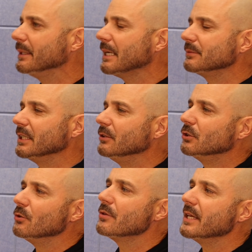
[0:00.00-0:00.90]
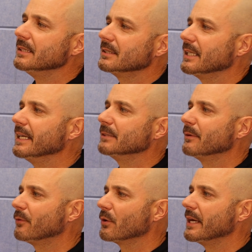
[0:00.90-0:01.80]
many times can you do these things
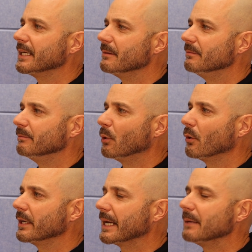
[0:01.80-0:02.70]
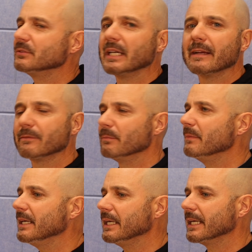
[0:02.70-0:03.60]
before they get boring? And I'm saying, for
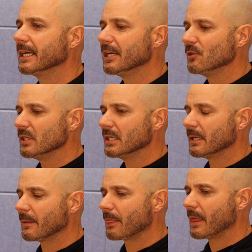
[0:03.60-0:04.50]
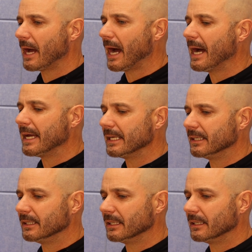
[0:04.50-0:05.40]
me,
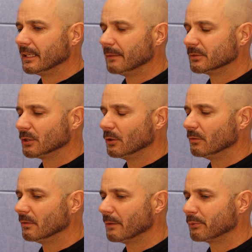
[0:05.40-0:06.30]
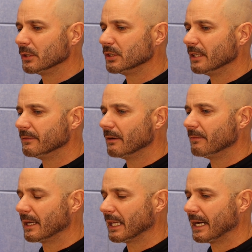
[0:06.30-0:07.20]
I am so appreciative of
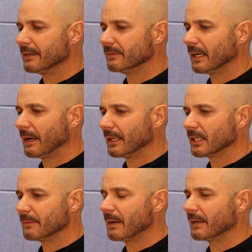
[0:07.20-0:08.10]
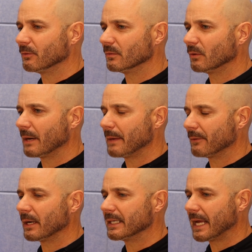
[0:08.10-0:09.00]
my life. I look at where I'm at
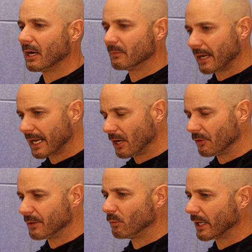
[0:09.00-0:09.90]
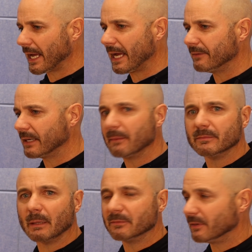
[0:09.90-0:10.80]
right now and my health and what I have,
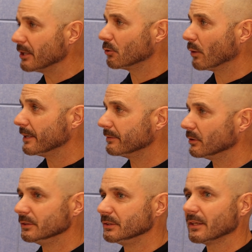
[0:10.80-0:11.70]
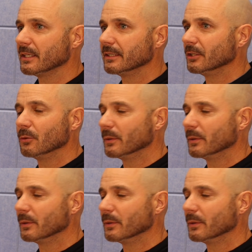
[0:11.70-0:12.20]
and I'm very grateful. It's nothing to do